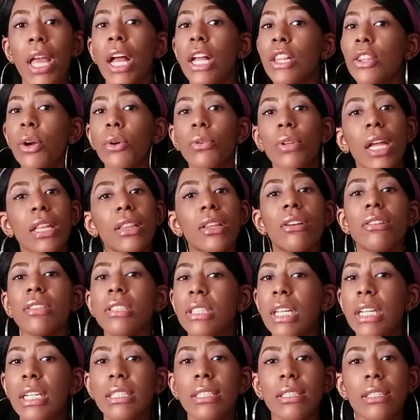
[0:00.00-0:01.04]
Don't let those
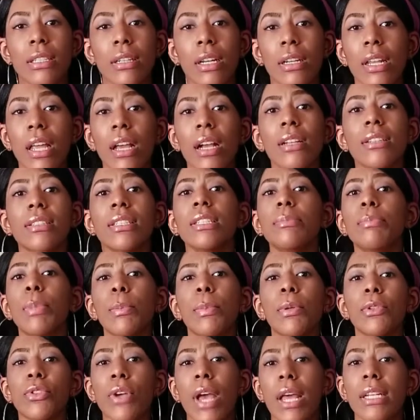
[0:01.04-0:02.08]
things sit on there because these
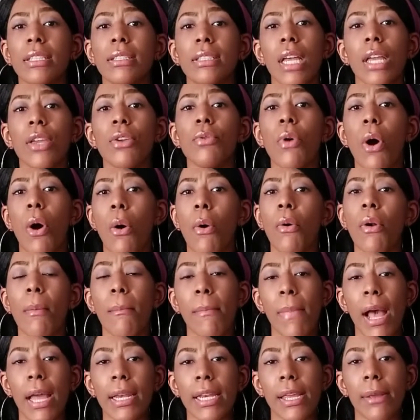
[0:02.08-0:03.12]
people trying to say you owe them
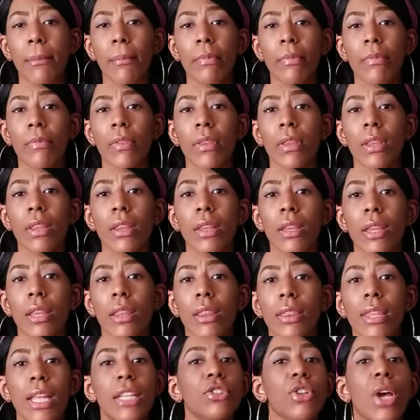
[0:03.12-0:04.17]
money.
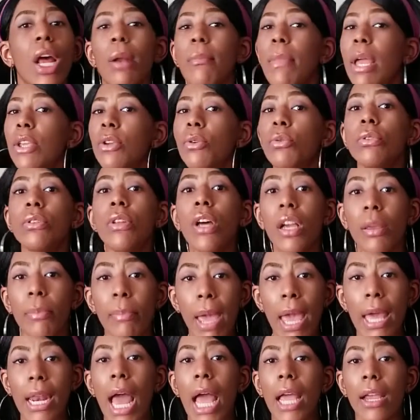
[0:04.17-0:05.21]
They're trying to make you look
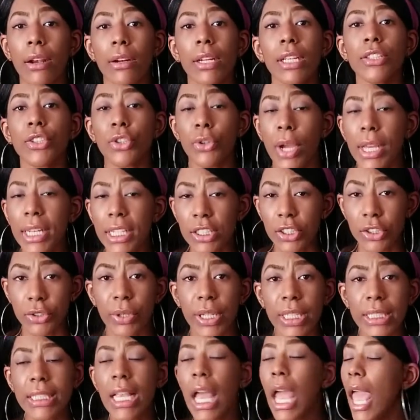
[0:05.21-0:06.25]
bad out here in these credit
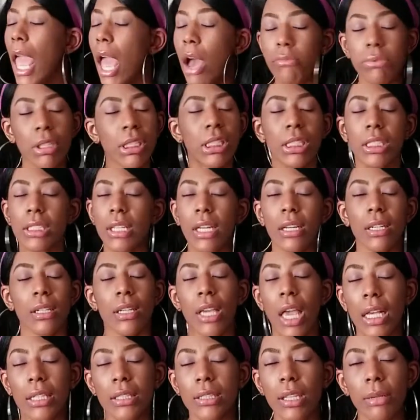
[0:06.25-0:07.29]
streets. And we just
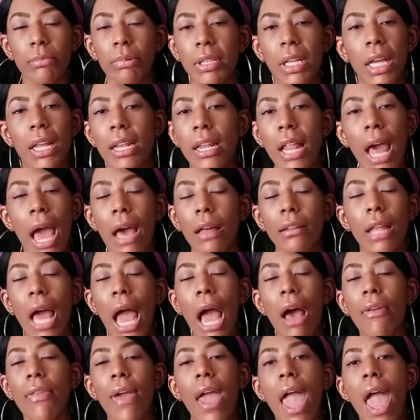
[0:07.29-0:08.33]
can't simply
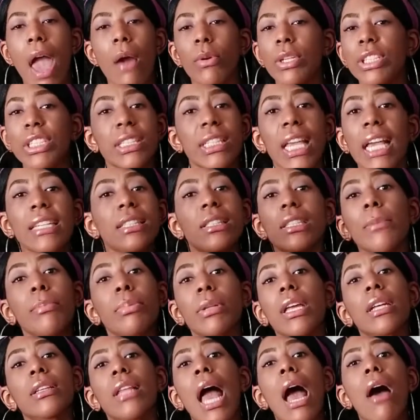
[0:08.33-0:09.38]
allow that. We just can't simply
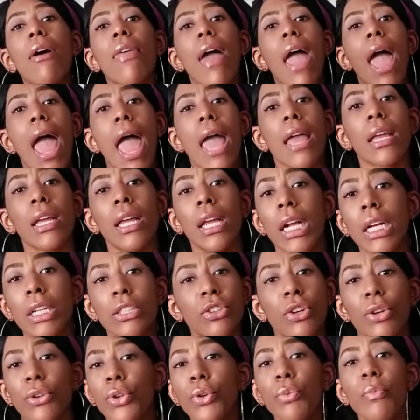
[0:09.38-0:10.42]
allow that. So
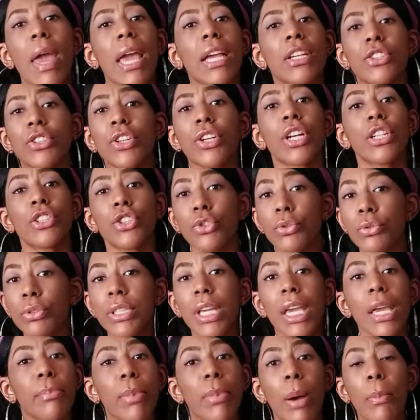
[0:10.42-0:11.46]
you make sure that you
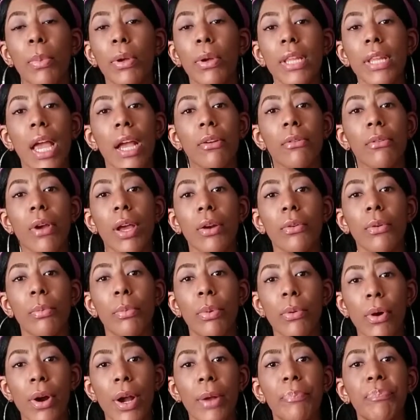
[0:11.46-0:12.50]
keep up with that credit
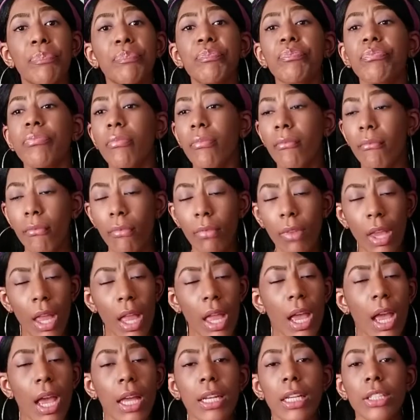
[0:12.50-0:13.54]
report
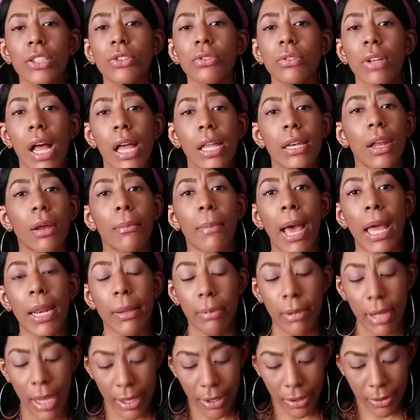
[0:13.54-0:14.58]
and that you are not nobody
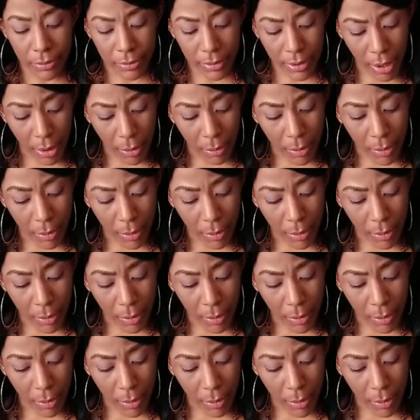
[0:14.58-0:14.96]
play you. So.